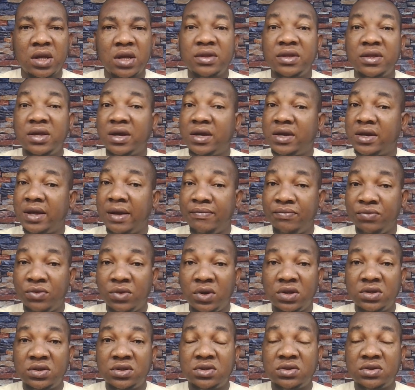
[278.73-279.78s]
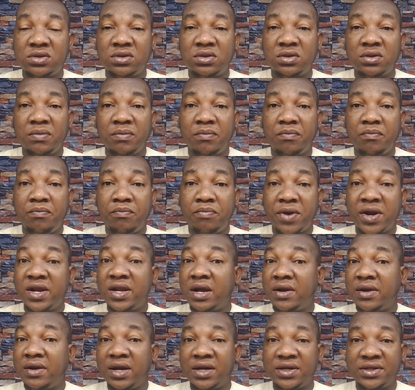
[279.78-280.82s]
they cannot bring
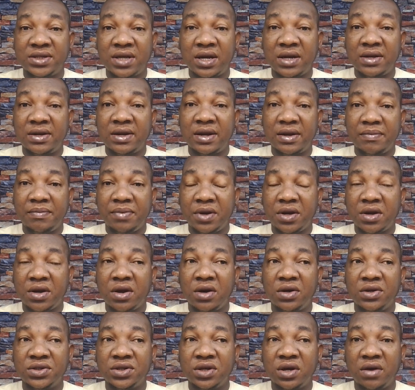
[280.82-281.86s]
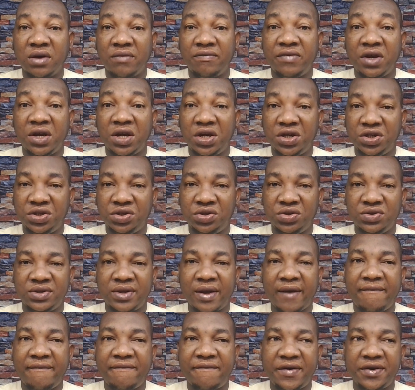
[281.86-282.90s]
down that standard because of the issues
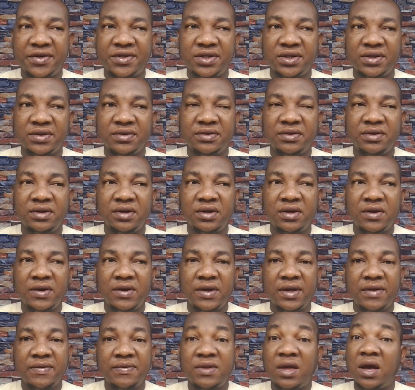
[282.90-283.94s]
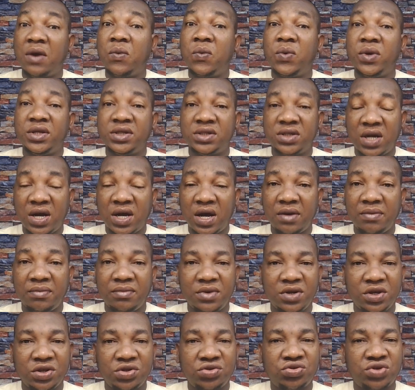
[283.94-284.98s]
they're facing. That with time,
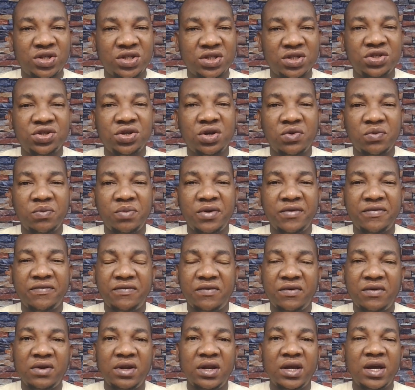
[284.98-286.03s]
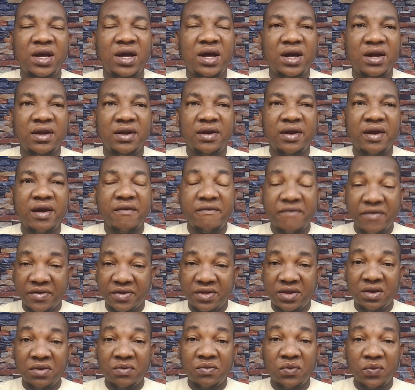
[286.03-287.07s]
the transition will be fully and
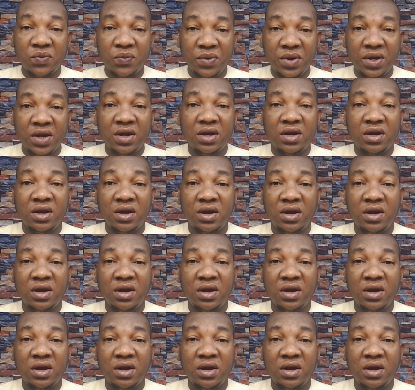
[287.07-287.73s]
everything will be